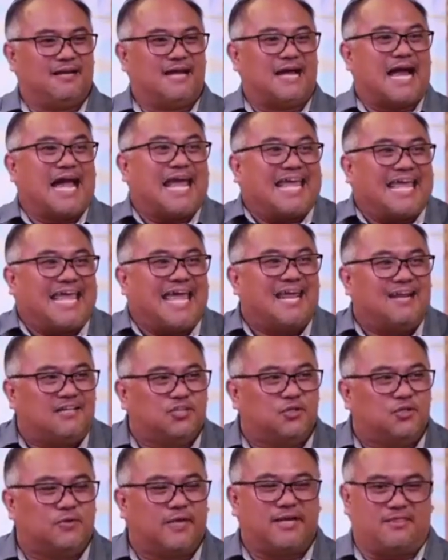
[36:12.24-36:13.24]
I can't
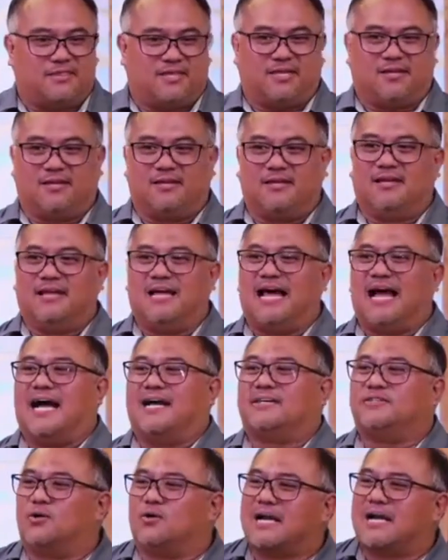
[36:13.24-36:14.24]
do anything. I
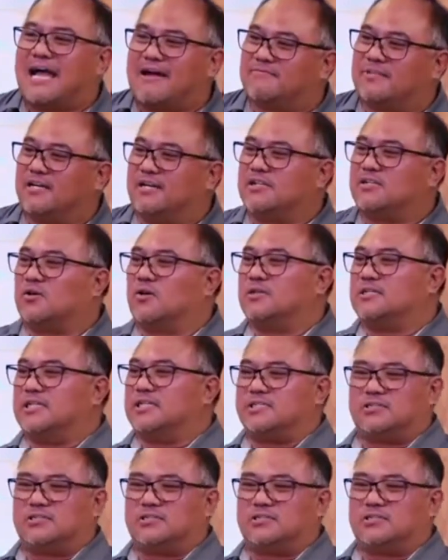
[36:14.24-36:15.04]
don't have the resources